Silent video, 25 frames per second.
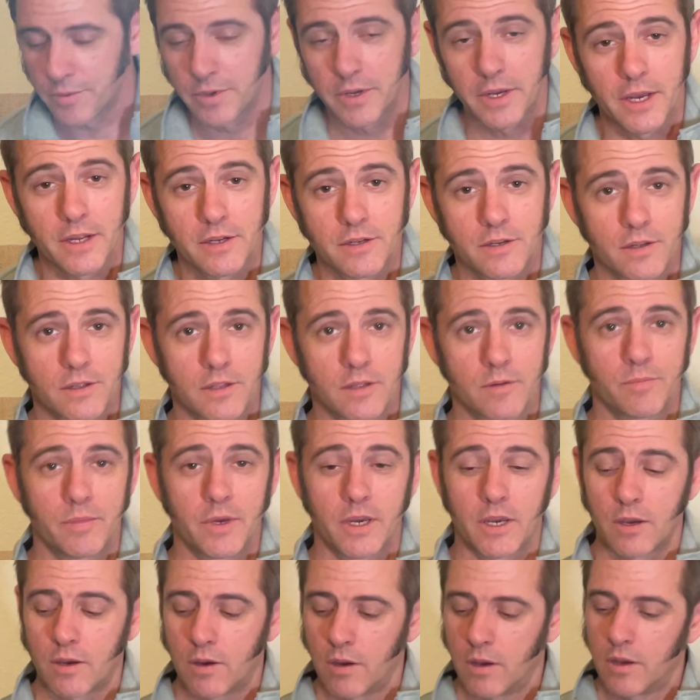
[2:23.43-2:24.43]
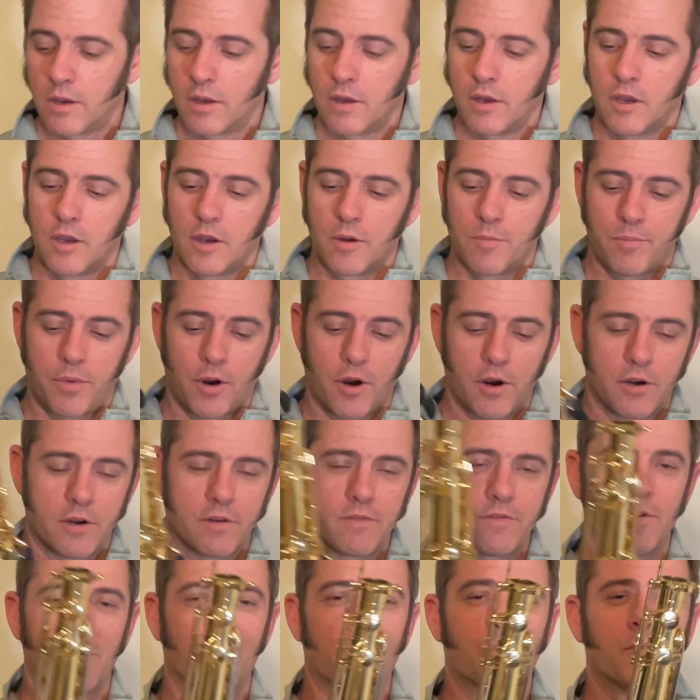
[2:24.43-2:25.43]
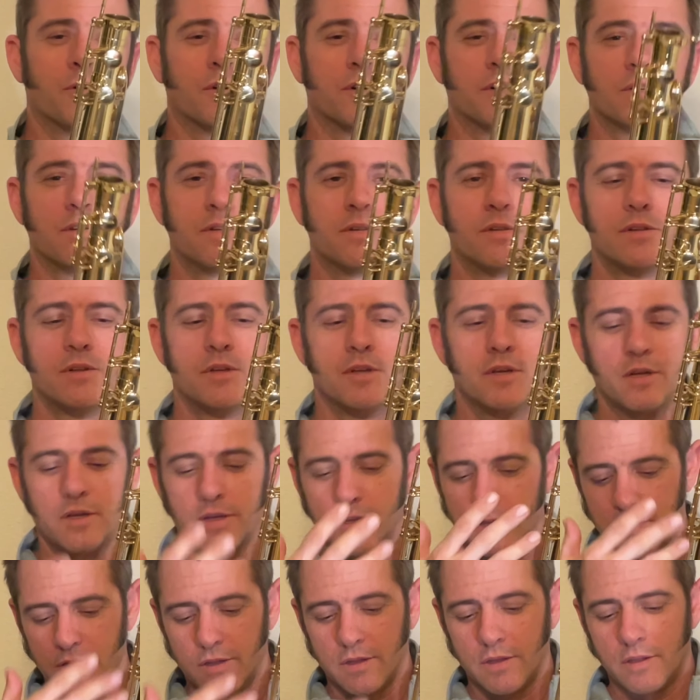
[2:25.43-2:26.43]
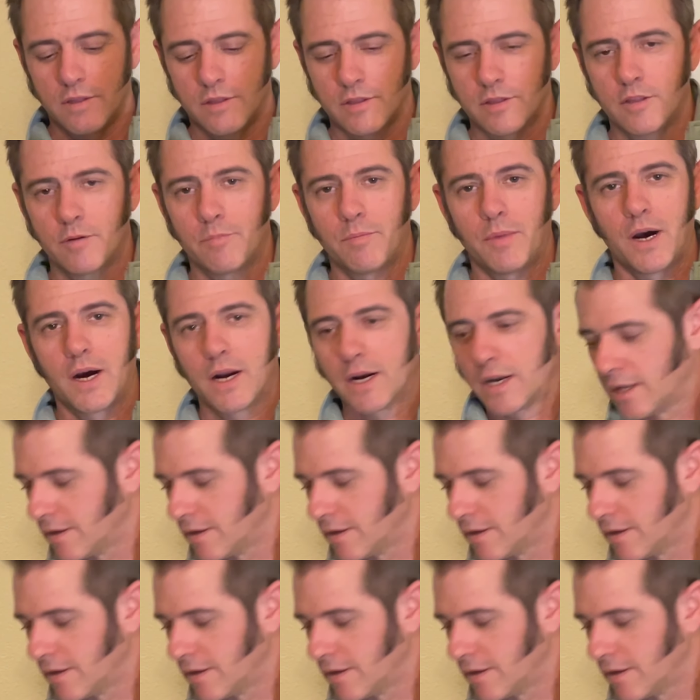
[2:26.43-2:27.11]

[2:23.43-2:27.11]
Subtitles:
get to the big part of the horn, the body